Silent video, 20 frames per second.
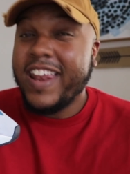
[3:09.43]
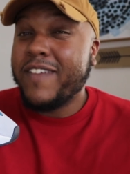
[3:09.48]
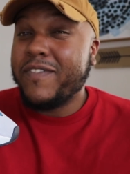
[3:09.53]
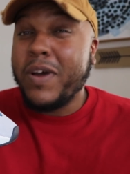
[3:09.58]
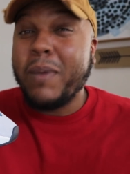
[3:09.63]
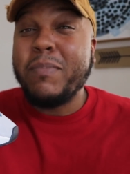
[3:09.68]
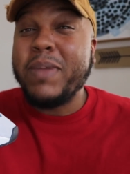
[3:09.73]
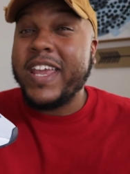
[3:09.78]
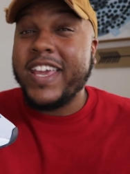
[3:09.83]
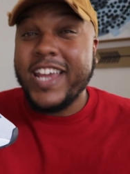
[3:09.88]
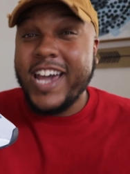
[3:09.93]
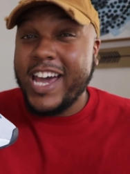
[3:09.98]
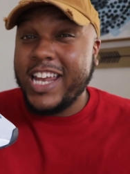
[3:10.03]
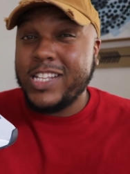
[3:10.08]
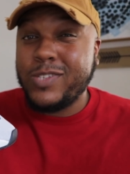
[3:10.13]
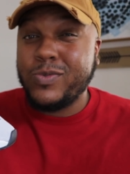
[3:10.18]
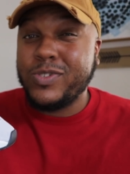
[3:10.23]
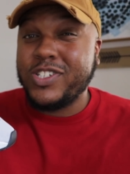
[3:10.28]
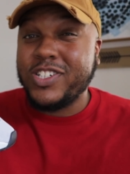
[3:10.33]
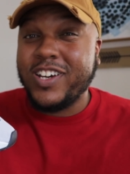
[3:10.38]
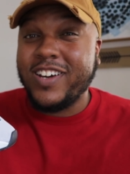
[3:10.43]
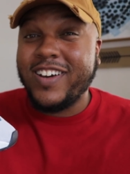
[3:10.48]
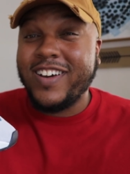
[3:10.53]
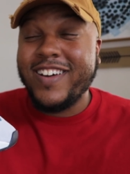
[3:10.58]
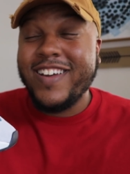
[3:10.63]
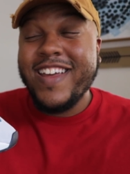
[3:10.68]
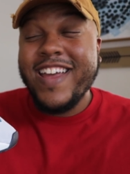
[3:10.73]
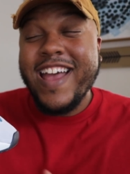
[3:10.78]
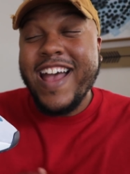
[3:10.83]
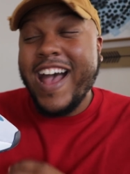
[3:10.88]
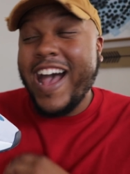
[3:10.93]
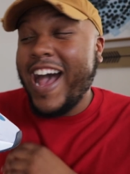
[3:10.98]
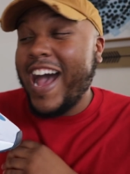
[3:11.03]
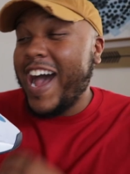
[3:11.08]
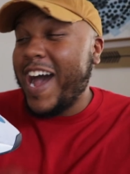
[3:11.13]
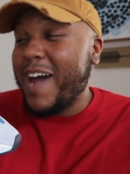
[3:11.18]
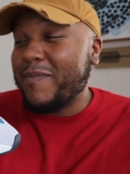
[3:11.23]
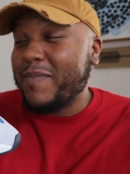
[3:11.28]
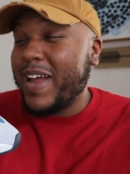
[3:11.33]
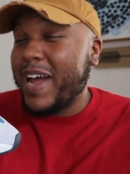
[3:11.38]
And if I'm being honest with y'all,
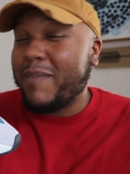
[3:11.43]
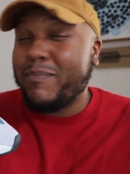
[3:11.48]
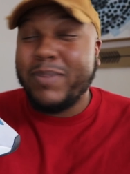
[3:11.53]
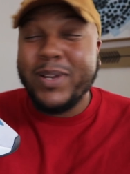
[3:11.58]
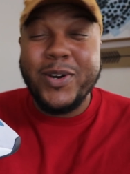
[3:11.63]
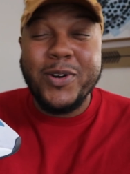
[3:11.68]
I'm not